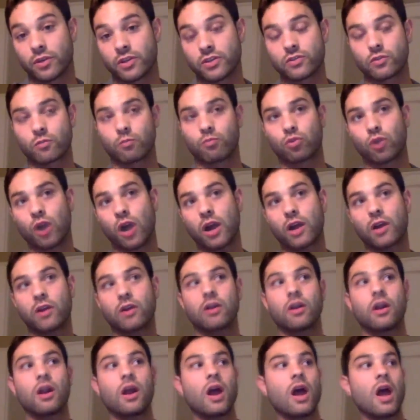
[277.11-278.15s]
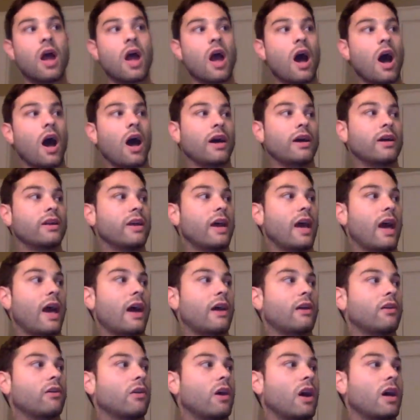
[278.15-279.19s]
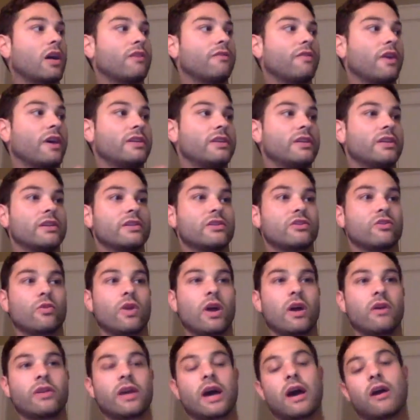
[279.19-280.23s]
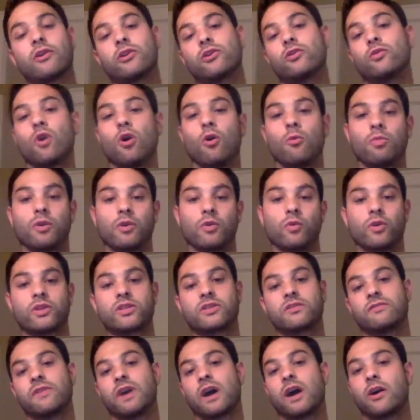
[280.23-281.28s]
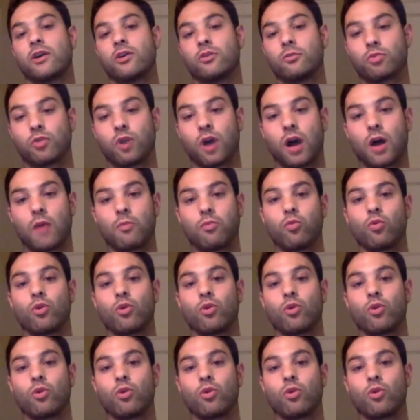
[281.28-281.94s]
So prior, I had a lot of ideas around how do you open, what's a value prop,